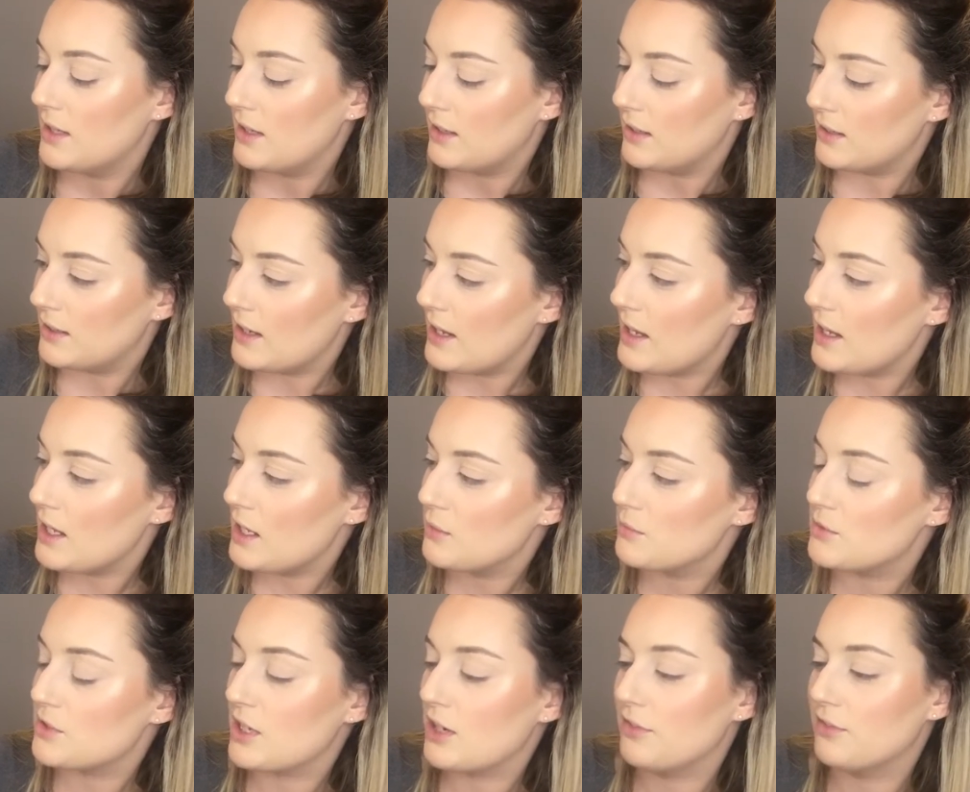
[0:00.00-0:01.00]

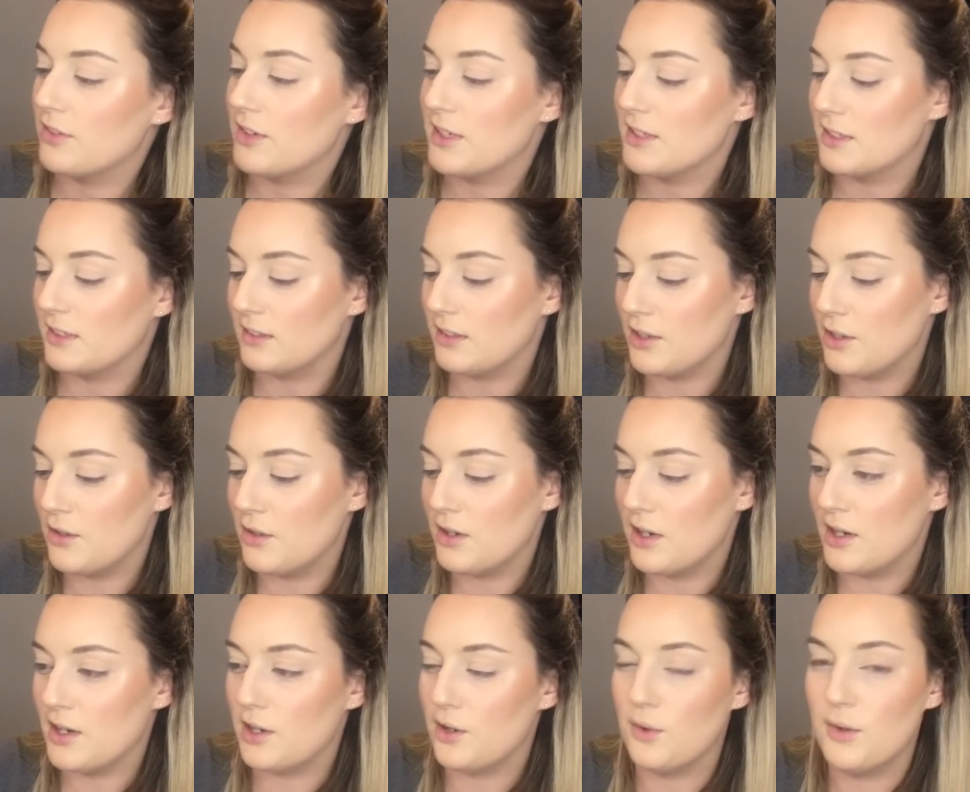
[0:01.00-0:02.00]
name, Jeffree's
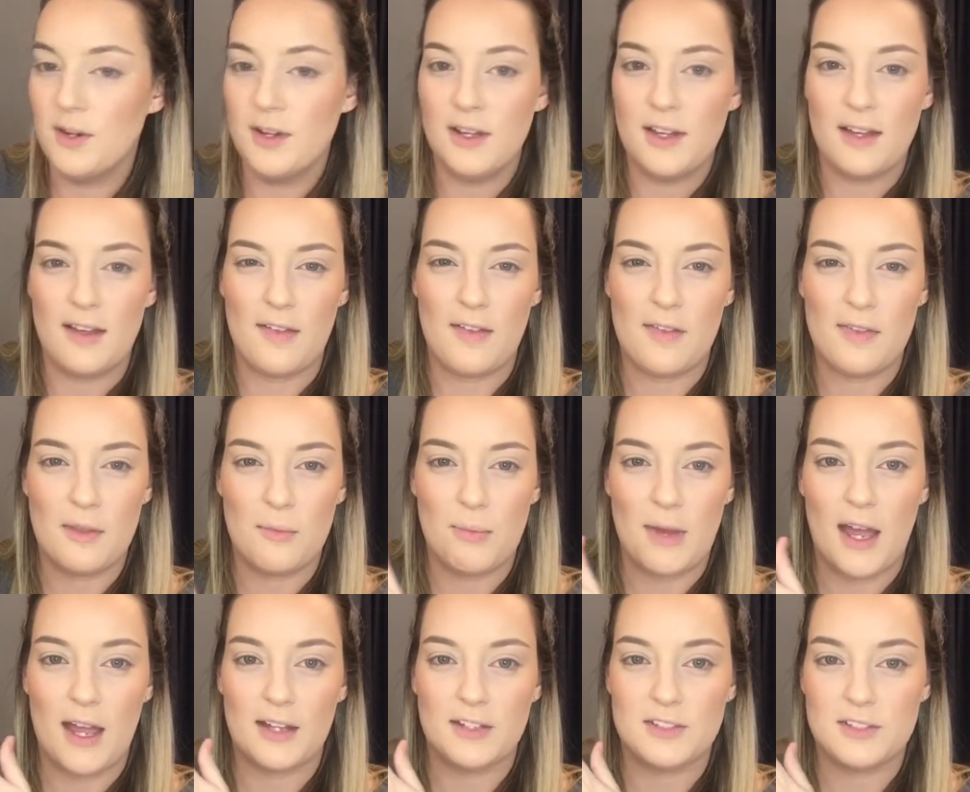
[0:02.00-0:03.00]
logo, and then the
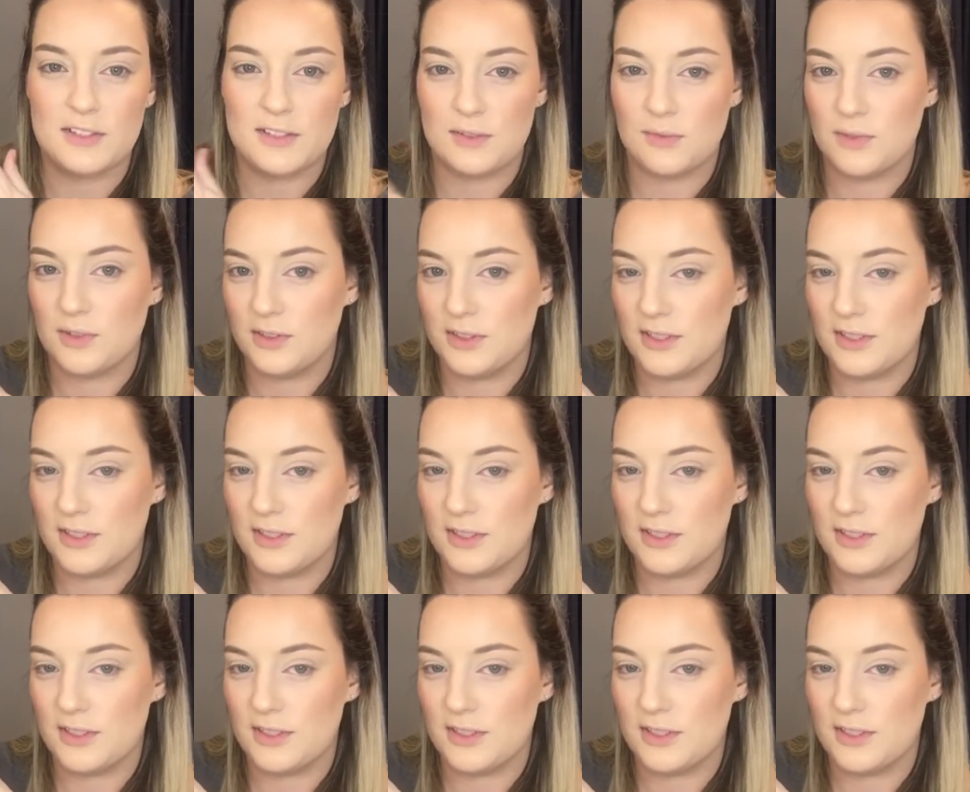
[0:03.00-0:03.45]
back's just really